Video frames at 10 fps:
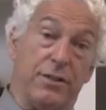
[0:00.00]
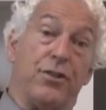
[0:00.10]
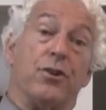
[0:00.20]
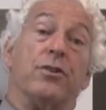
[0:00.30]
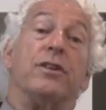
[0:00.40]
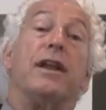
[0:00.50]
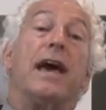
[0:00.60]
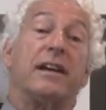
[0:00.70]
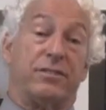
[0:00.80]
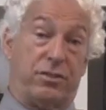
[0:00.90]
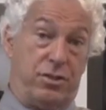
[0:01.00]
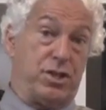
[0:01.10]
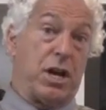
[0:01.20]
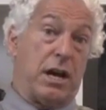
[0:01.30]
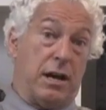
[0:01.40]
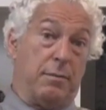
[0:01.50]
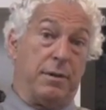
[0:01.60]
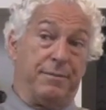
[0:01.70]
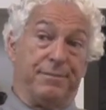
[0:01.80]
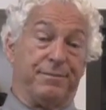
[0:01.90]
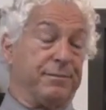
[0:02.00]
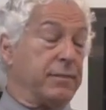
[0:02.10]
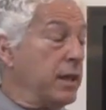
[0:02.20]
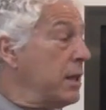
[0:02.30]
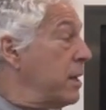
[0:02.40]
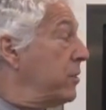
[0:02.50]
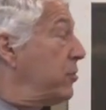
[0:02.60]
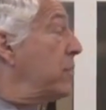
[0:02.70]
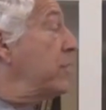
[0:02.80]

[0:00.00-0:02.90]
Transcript: in their next job. So